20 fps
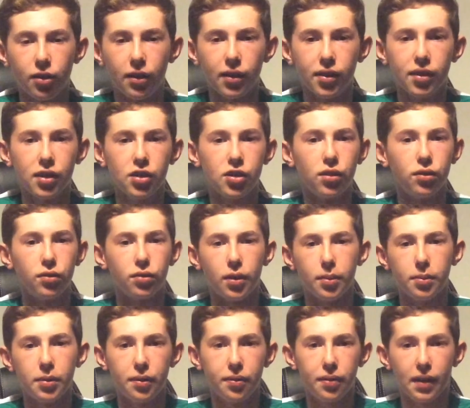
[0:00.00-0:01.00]
Transitions
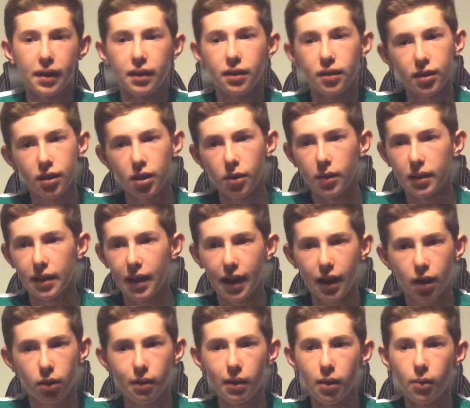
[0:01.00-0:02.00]
from defence to
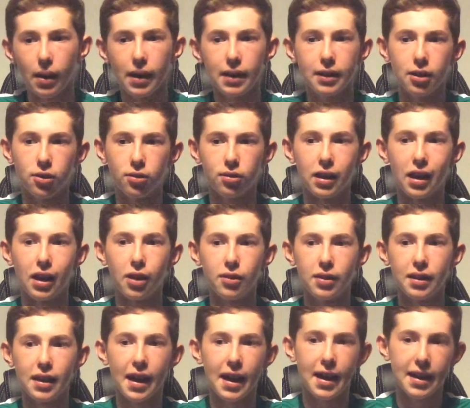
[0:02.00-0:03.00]
attack were way too slow
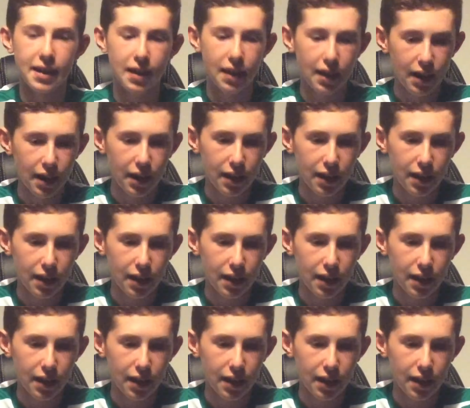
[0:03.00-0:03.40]
today.